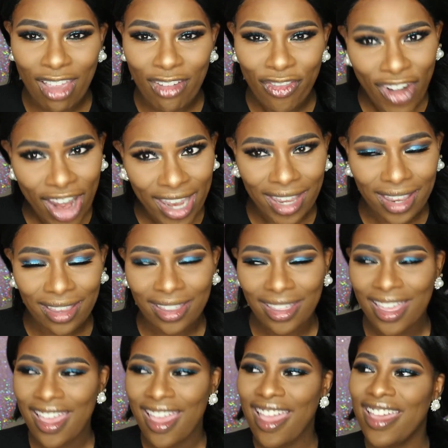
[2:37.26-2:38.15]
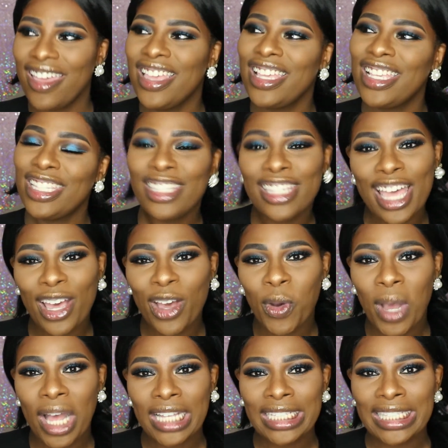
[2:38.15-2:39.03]
Right. So
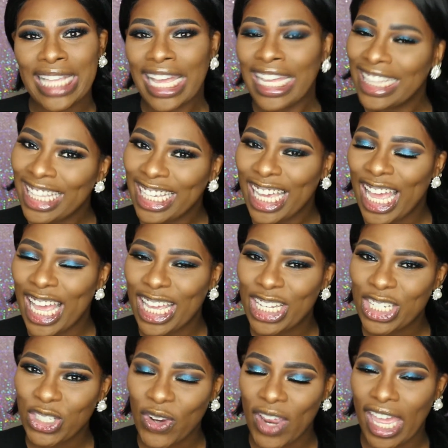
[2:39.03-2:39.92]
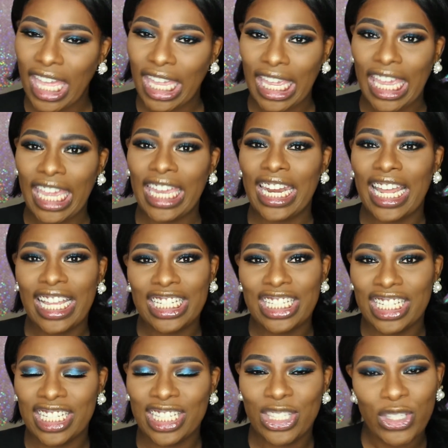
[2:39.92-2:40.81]
I signed the contract and
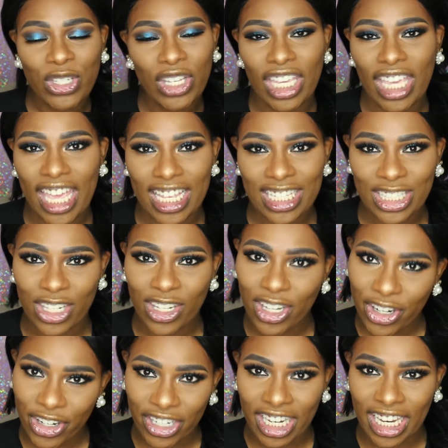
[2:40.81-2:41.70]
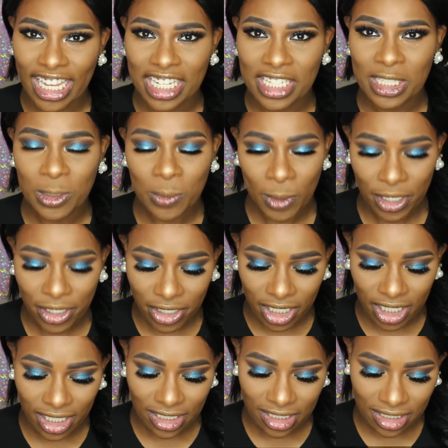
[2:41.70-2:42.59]
I just took it as a learning
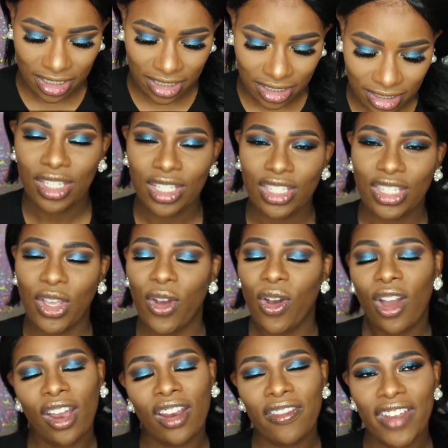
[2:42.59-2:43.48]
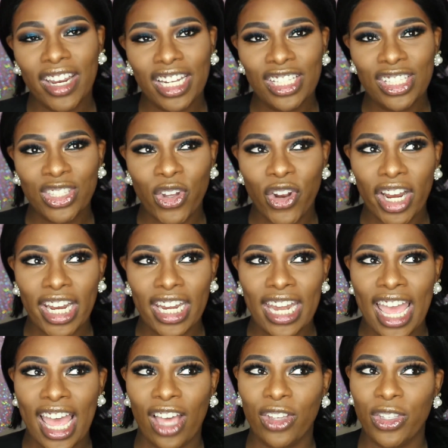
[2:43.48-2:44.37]
experience. So already
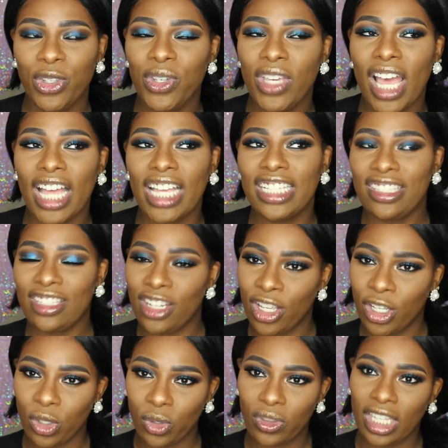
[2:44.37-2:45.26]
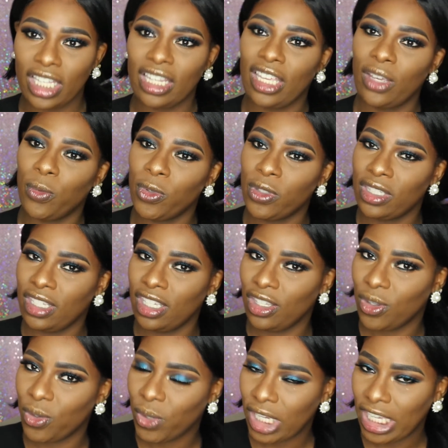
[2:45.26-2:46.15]
starting out, you guys know that they will
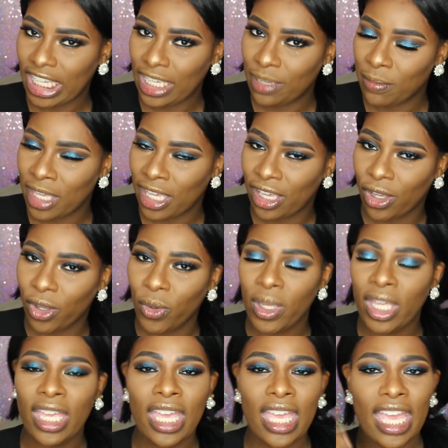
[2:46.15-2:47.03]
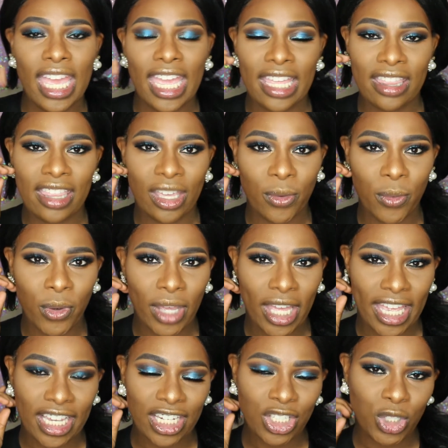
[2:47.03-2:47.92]
send you an email and they will
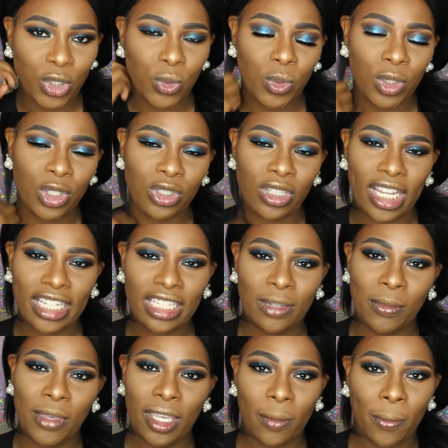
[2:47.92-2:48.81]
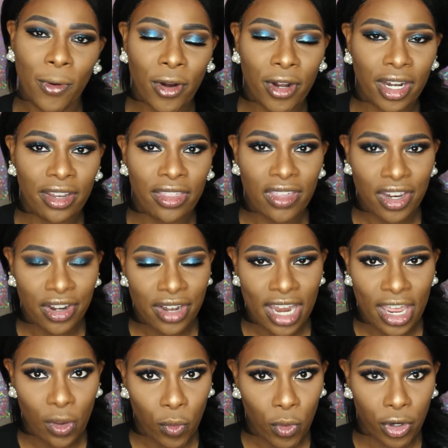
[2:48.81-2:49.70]
ask you, would you like to be a part of their
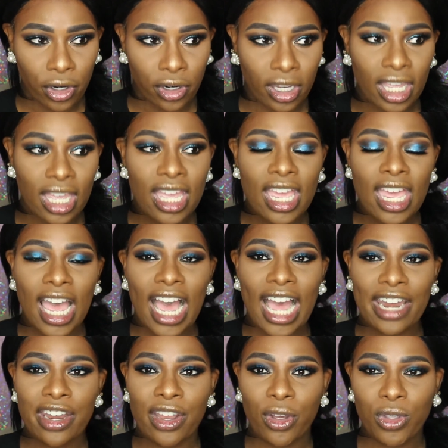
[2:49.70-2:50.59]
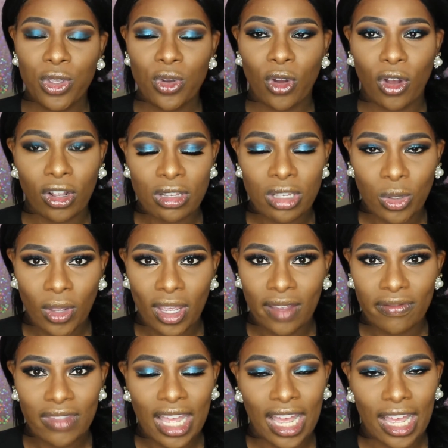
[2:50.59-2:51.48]
network? I know you also
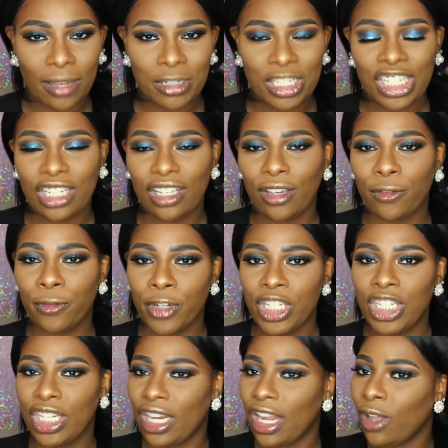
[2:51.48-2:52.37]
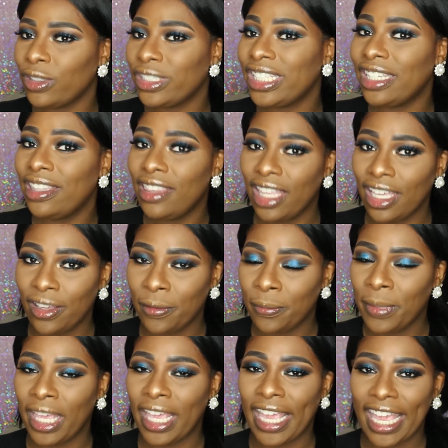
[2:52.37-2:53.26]
have the option of reaching out to
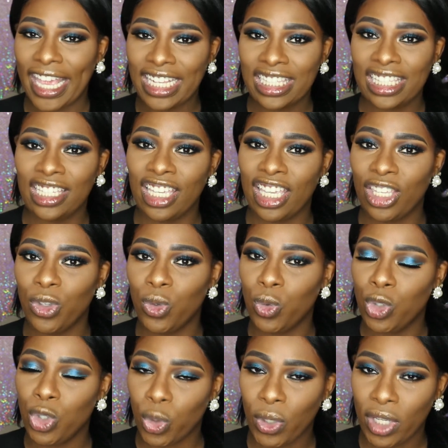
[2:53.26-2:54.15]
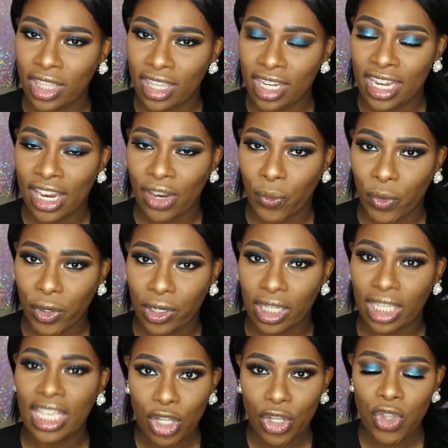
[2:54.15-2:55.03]
them and asking, can you join the
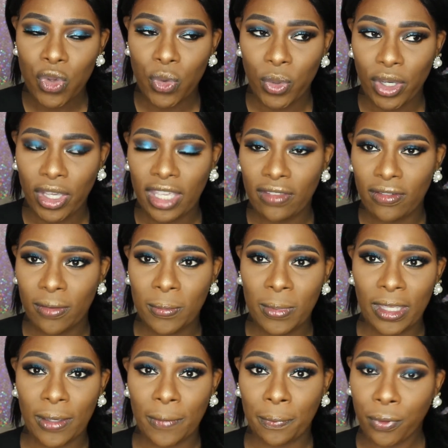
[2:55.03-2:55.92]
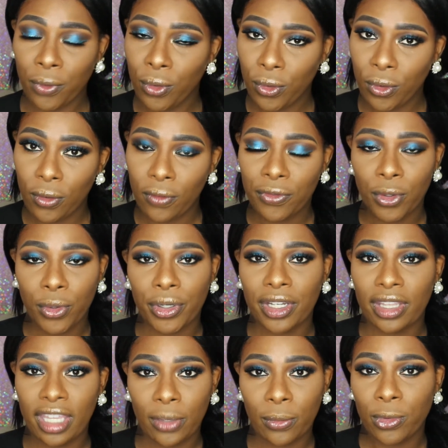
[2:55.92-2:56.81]
network? You will either be approved
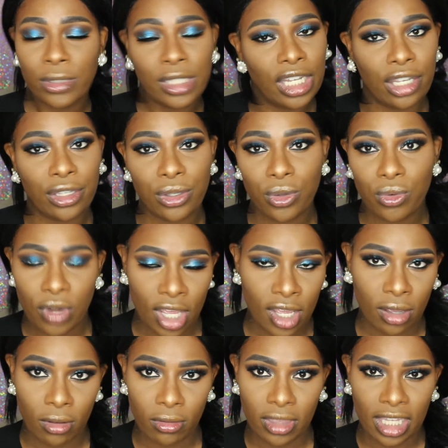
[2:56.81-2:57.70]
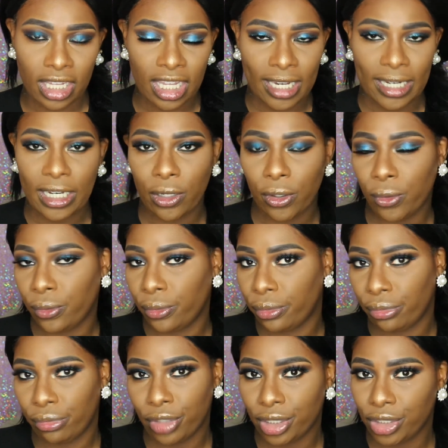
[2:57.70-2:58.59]
or they will tell you no, that they
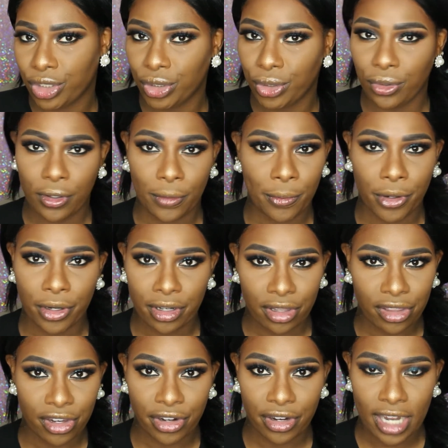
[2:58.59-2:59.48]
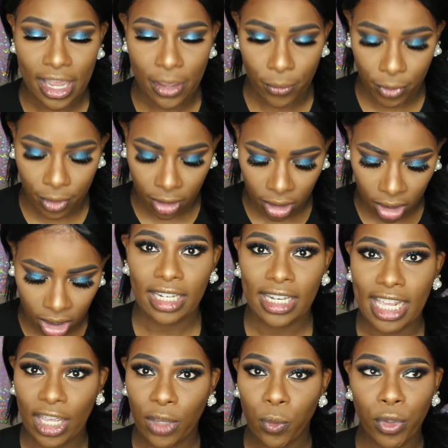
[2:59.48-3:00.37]
don't want you a part of their network.
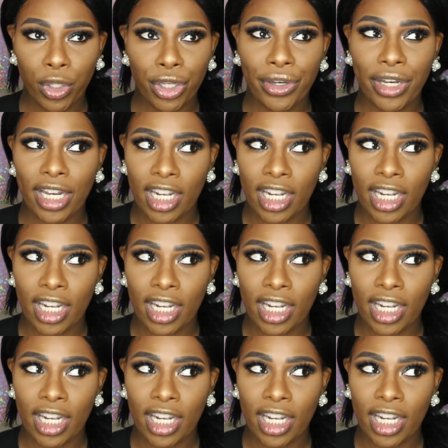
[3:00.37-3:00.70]
They will